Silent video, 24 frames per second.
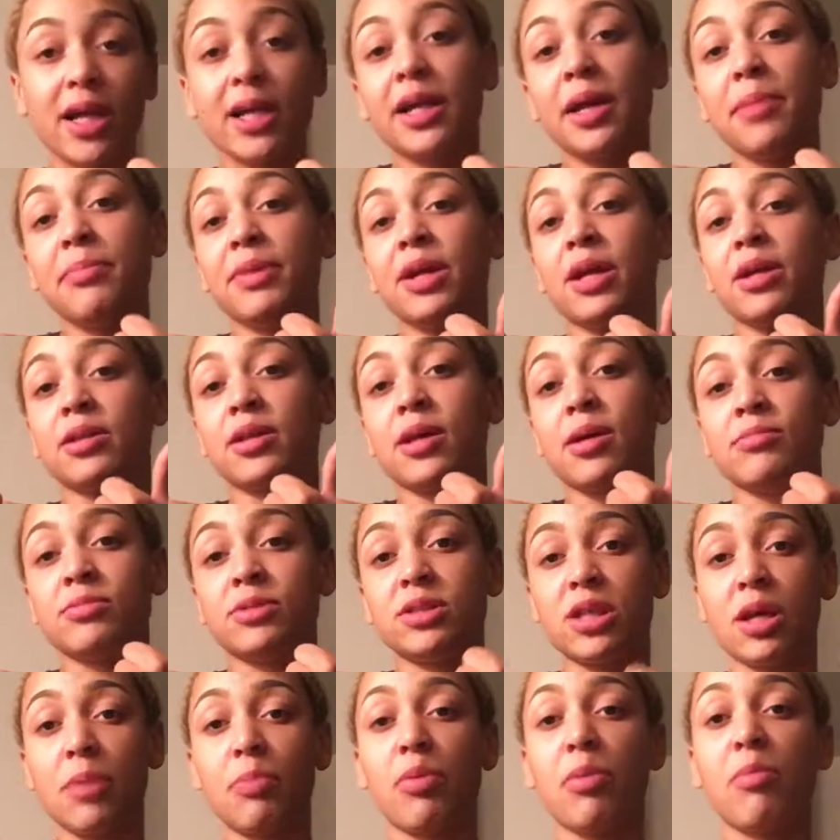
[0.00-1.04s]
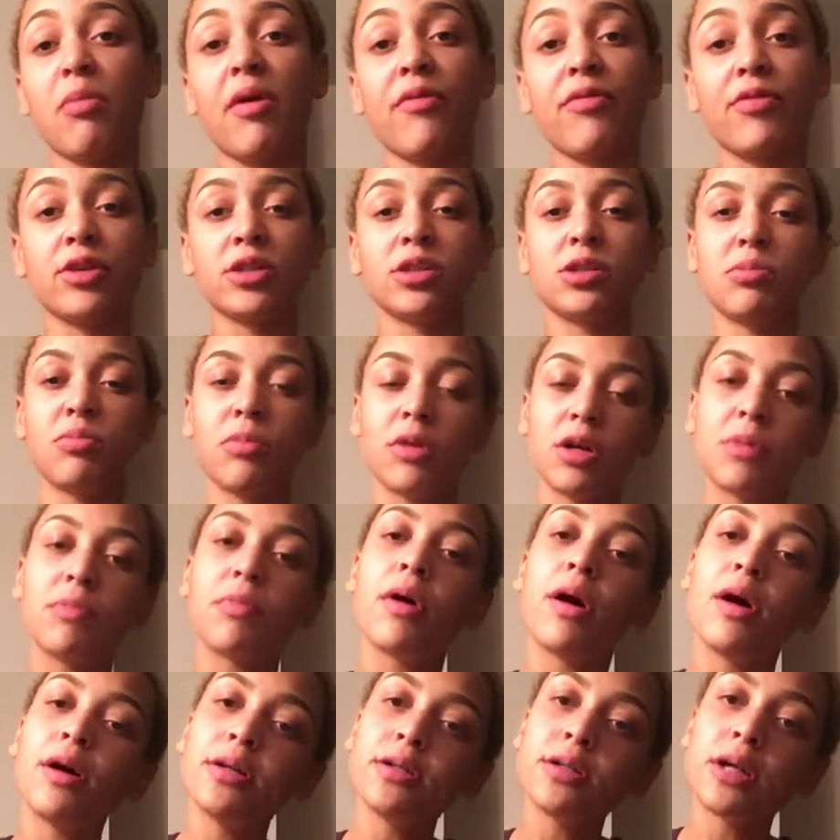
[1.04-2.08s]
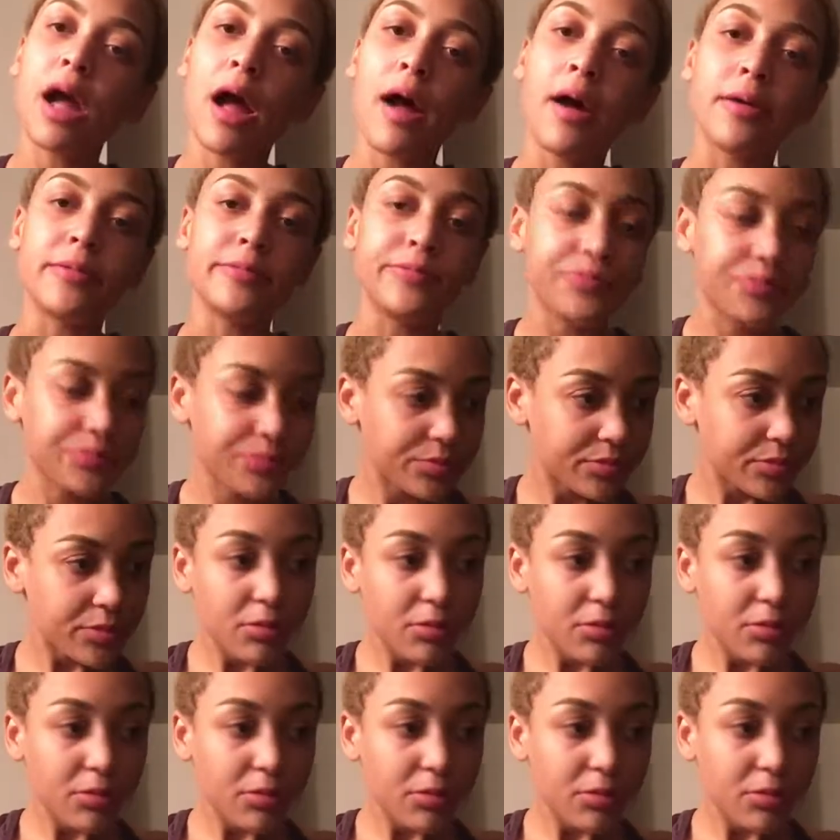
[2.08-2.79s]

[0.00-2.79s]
give me a thumbs up on my first mukbang.